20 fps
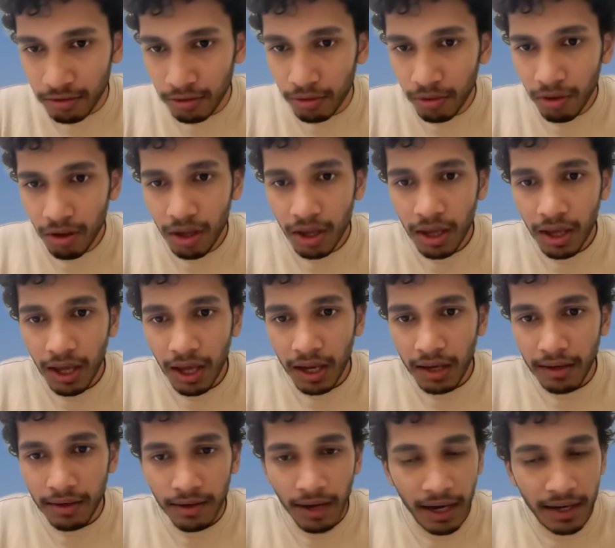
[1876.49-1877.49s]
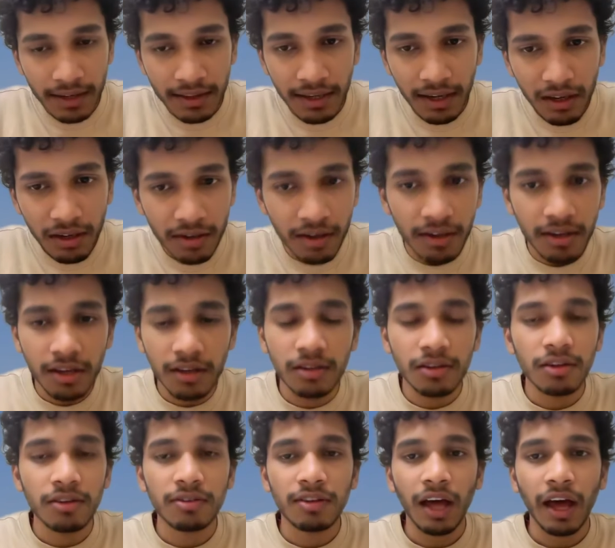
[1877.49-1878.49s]
low, and at the end return
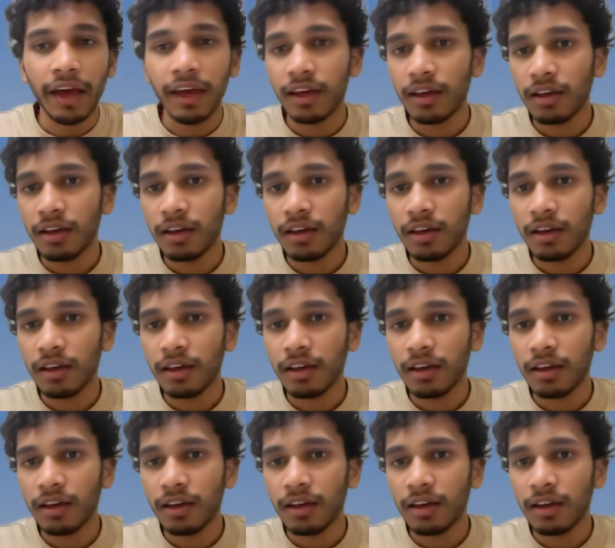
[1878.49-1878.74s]
this high.